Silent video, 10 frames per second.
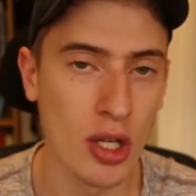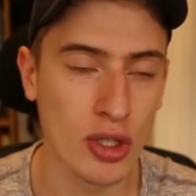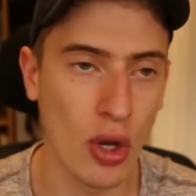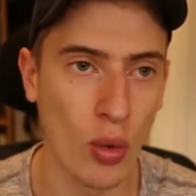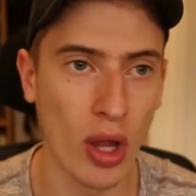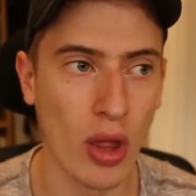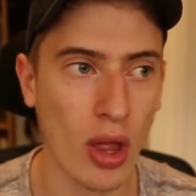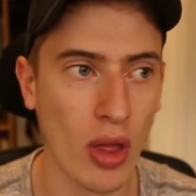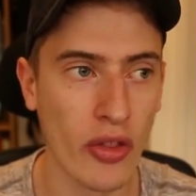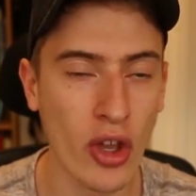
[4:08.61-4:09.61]
So
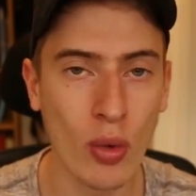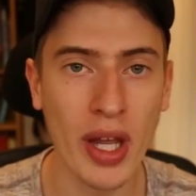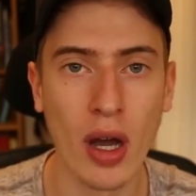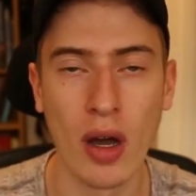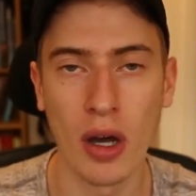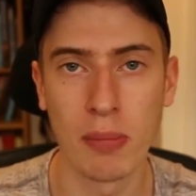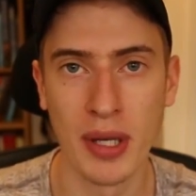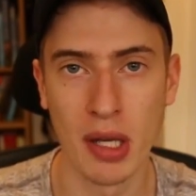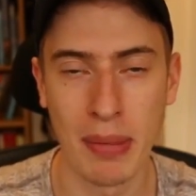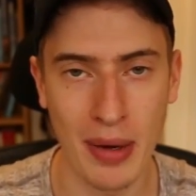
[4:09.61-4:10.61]
the only hard
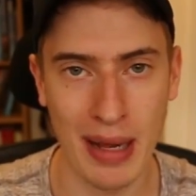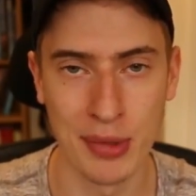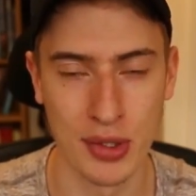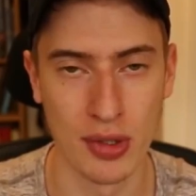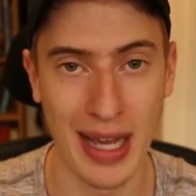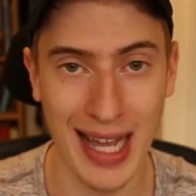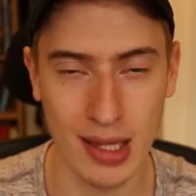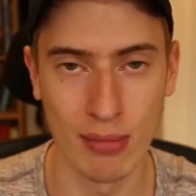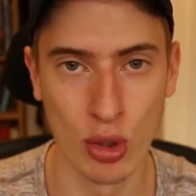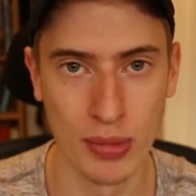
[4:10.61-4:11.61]
bit about Amazon
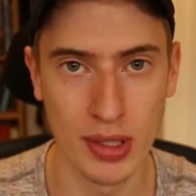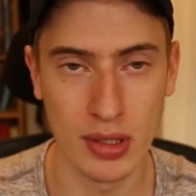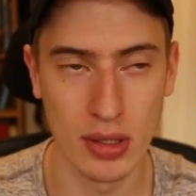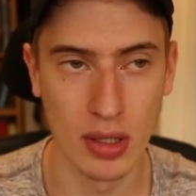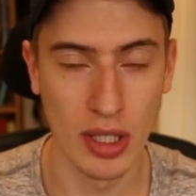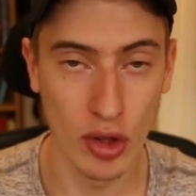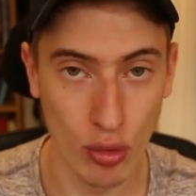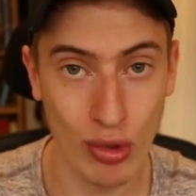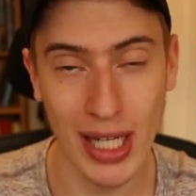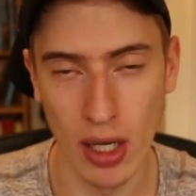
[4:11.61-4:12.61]
at the moment
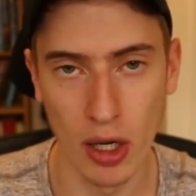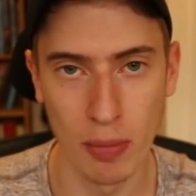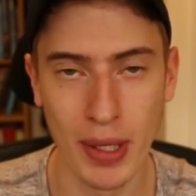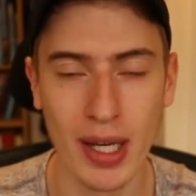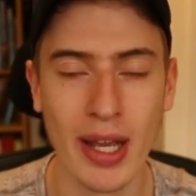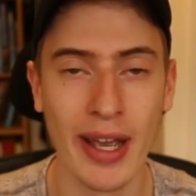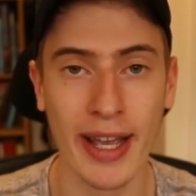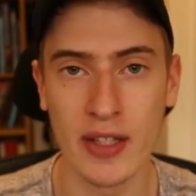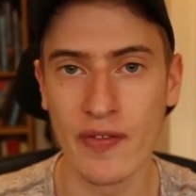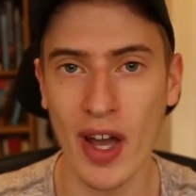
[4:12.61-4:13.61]
the really hard bit
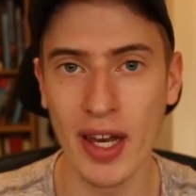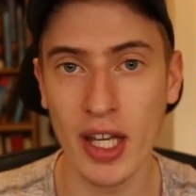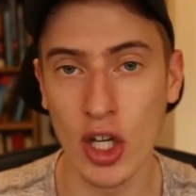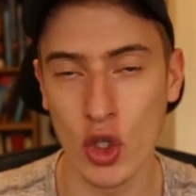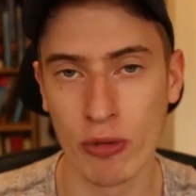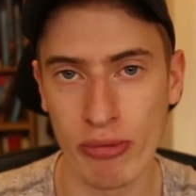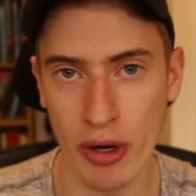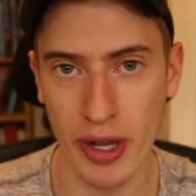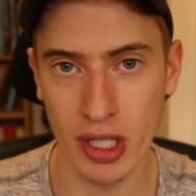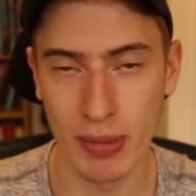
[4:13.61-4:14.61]
is finding a good
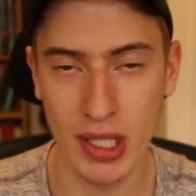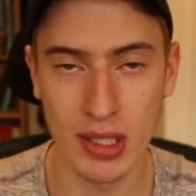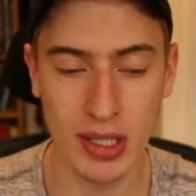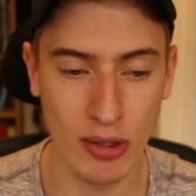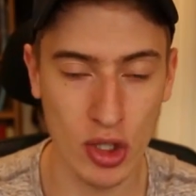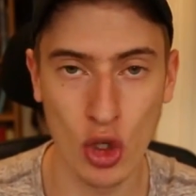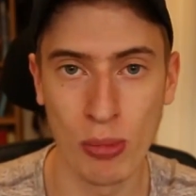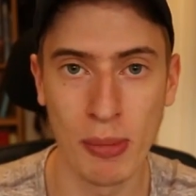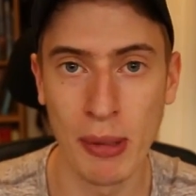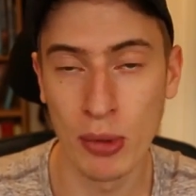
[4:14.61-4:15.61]
product because there are so
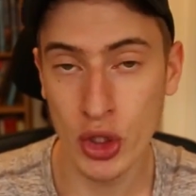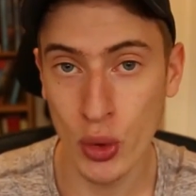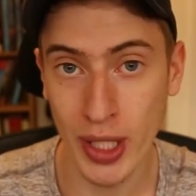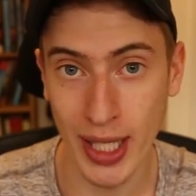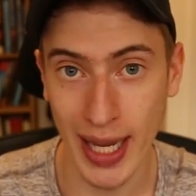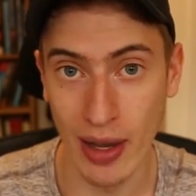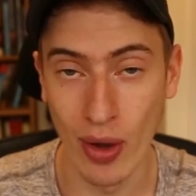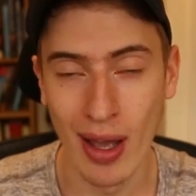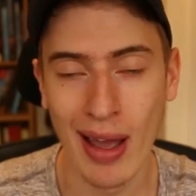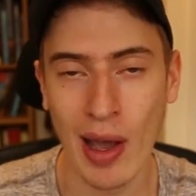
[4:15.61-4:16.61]
many people doing it
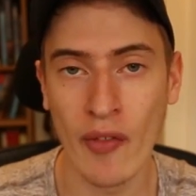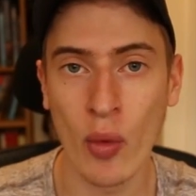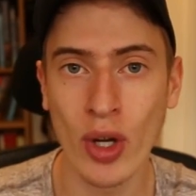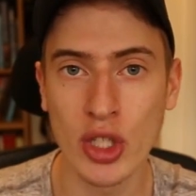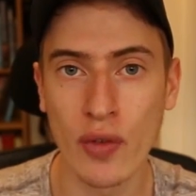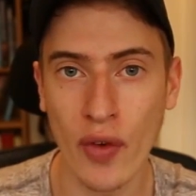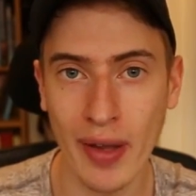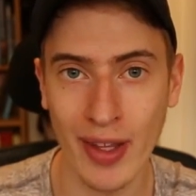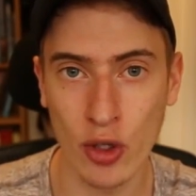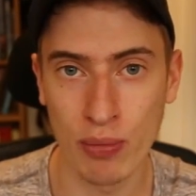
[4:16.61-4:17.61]
now. However, once you
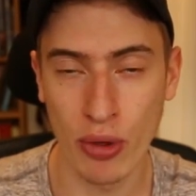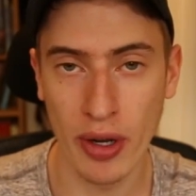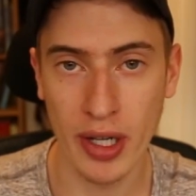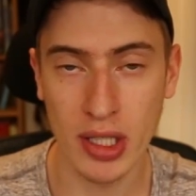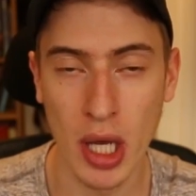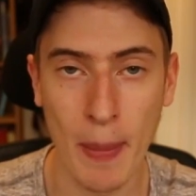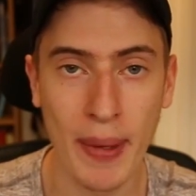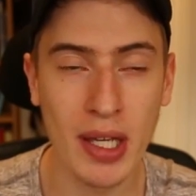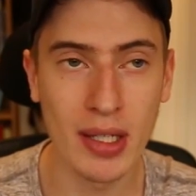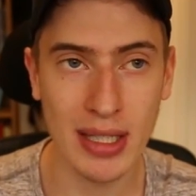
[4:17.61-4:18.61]
find that good product,
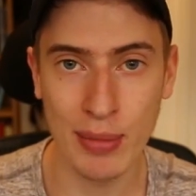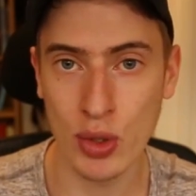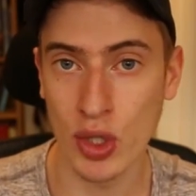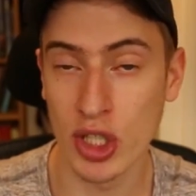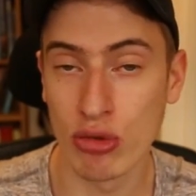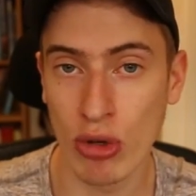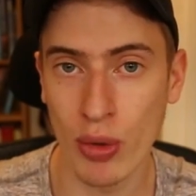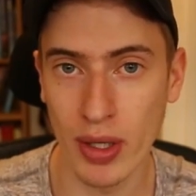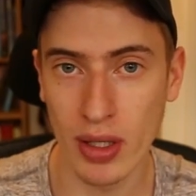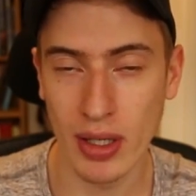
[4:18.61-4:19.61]
because Amazon is
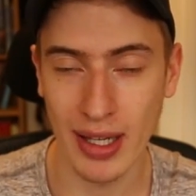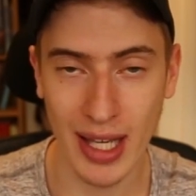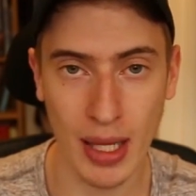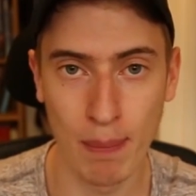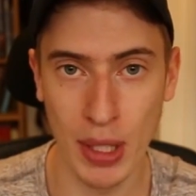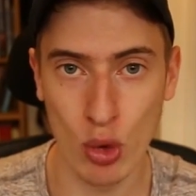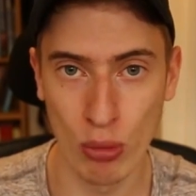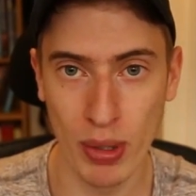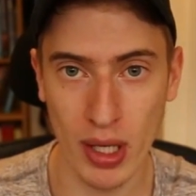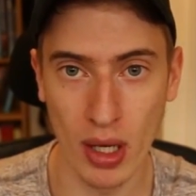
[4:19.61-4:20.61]
growing and getting
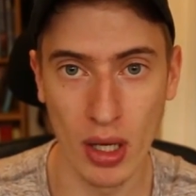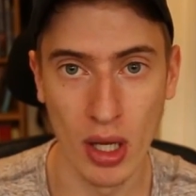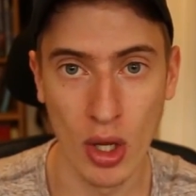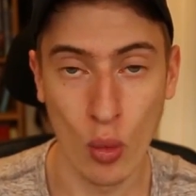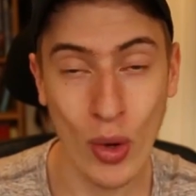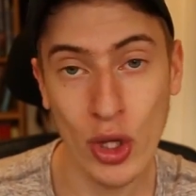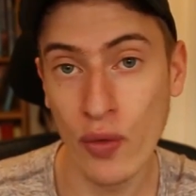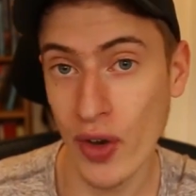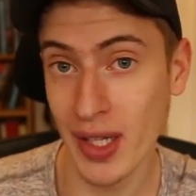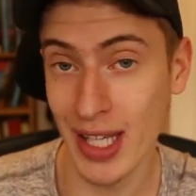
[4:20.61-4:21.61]
bigger and bigger, when
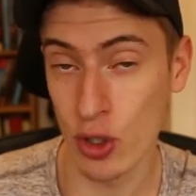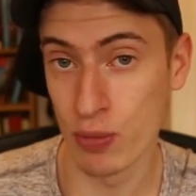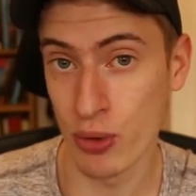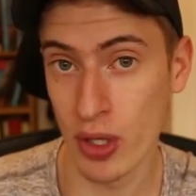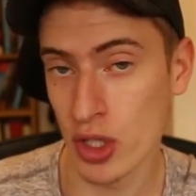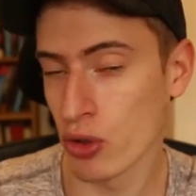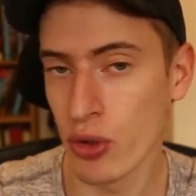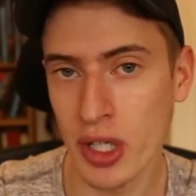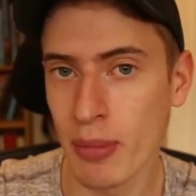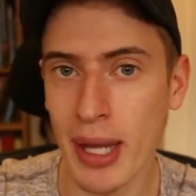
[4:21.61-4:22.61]
you find that good product,
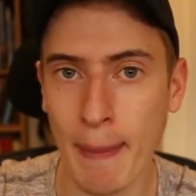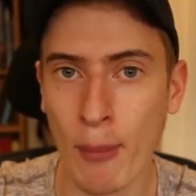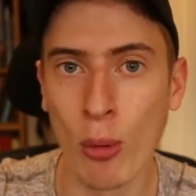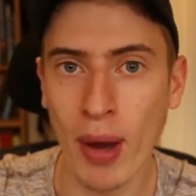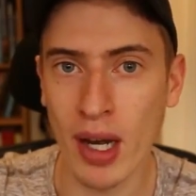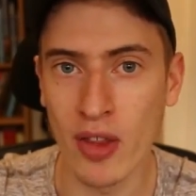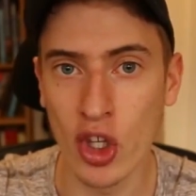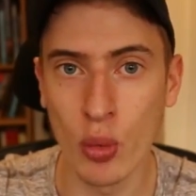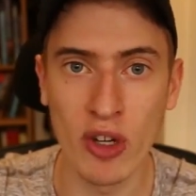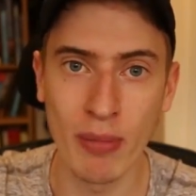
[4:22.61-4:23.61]
you're only going to make more money
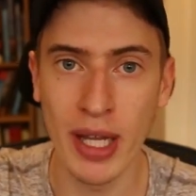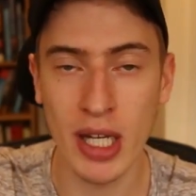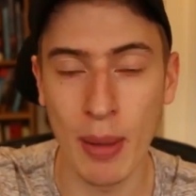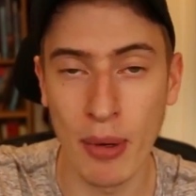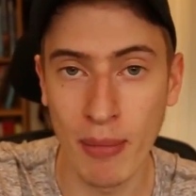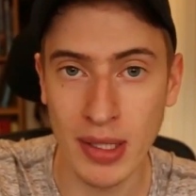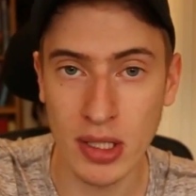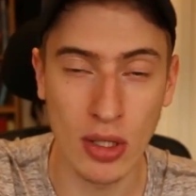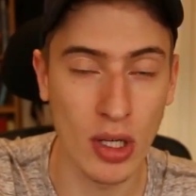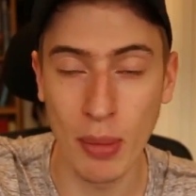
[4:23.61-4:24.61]
than you would have made a couple of
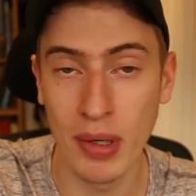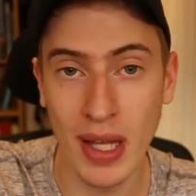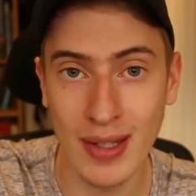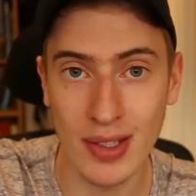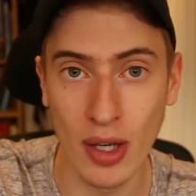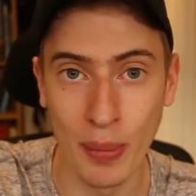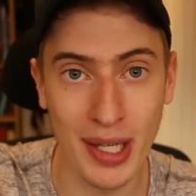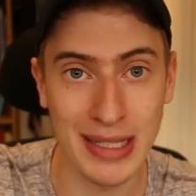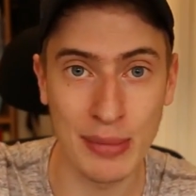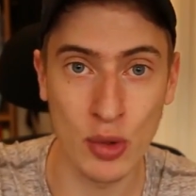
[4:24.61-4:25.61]
months ago, a couple of years ago,
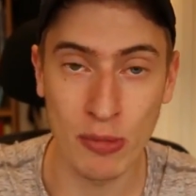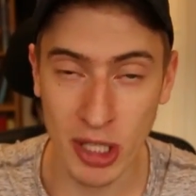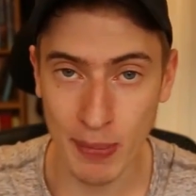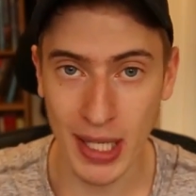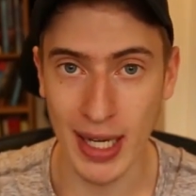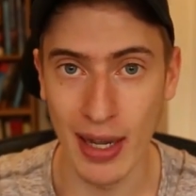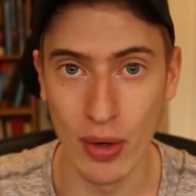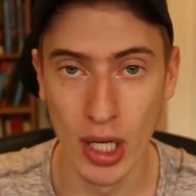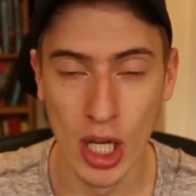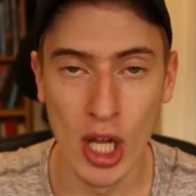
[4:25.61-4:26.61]
because Amazon's much bigger now.